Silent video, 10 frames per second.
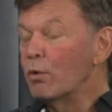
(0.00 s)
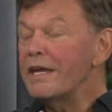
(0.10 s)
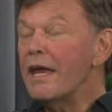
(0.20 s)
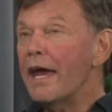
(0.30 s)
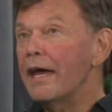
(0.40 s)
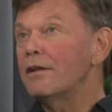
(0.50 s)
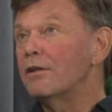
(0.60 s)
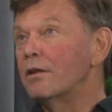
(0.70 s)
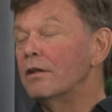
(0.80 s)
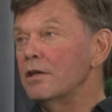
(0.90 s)
We had
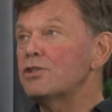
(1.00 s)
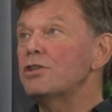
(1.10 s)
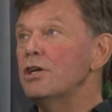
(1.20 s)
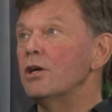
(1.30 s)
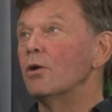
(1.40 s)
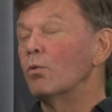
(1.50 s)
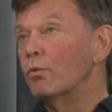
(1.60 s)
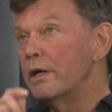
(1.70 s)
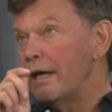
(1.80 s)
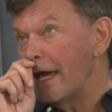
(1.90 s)
this year,
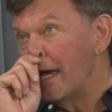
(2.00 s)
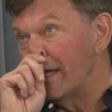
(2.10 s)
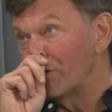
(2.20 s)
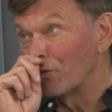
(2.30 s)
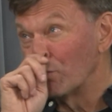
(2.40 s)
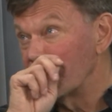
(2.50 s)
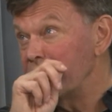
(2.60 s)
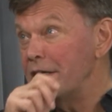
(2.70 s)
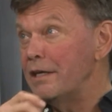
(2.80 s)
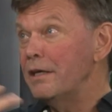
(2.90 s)
we had
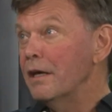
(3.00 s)
3